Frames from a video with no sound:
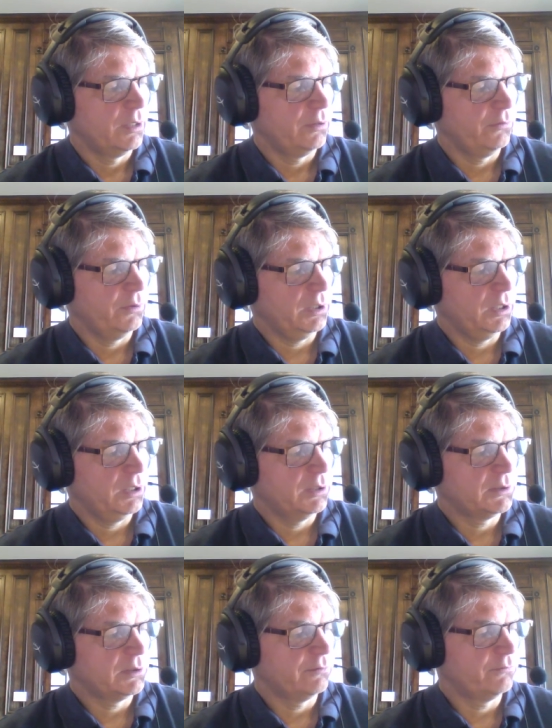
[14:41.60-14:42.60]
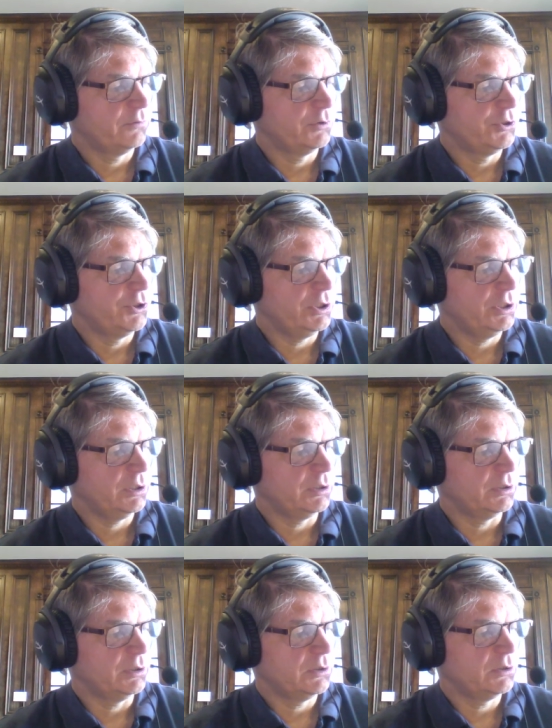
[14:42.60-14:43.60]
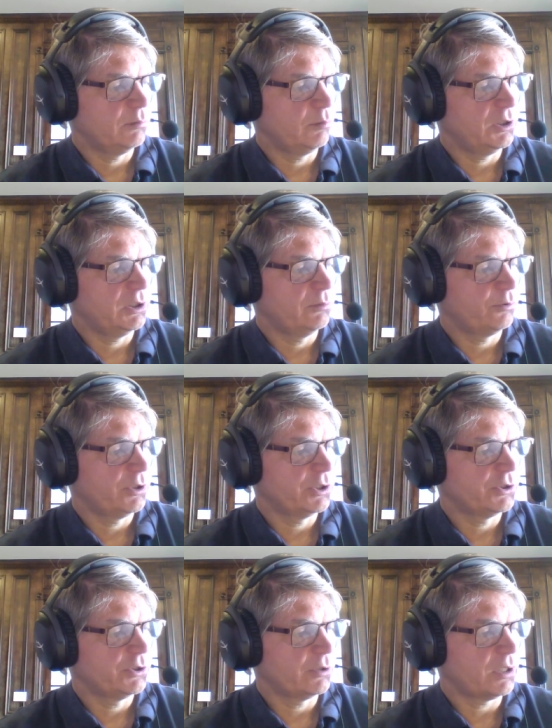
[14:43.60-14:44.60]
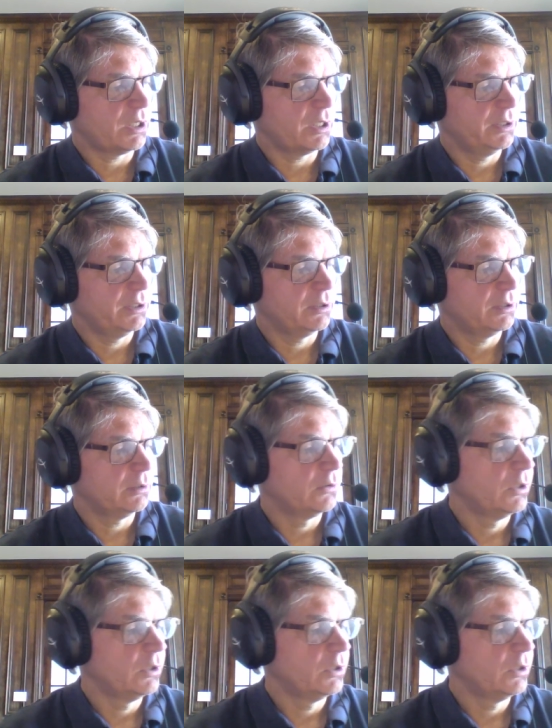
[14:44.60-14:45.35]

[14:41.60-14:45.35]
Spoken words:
The answer for G is blood pressure higher